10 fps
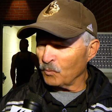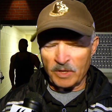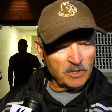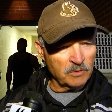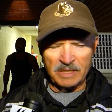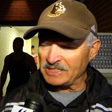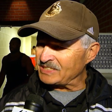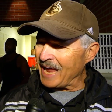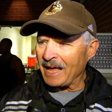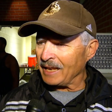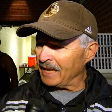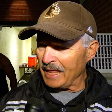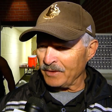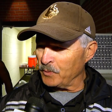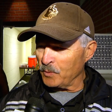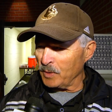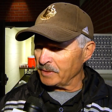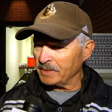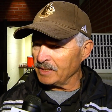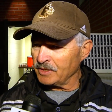We do exactly like we
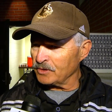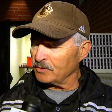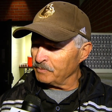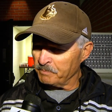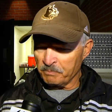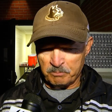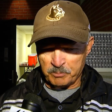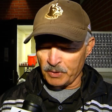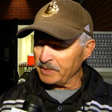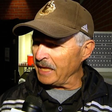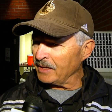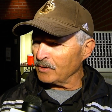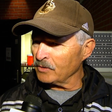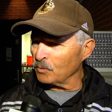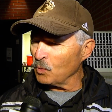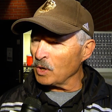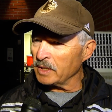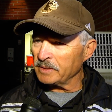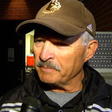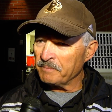wanted to do. Put it down on the
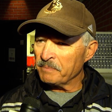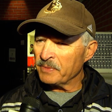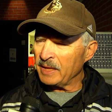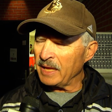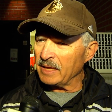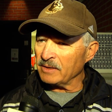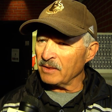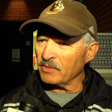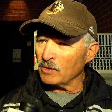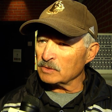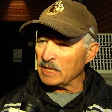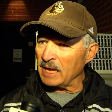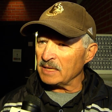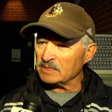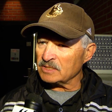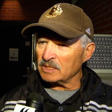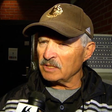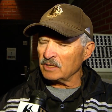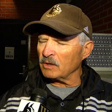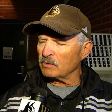one, and those guys,
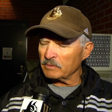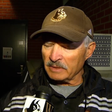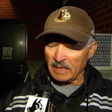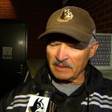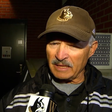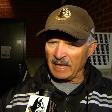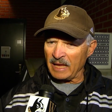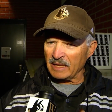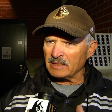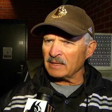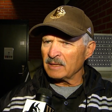you know, they had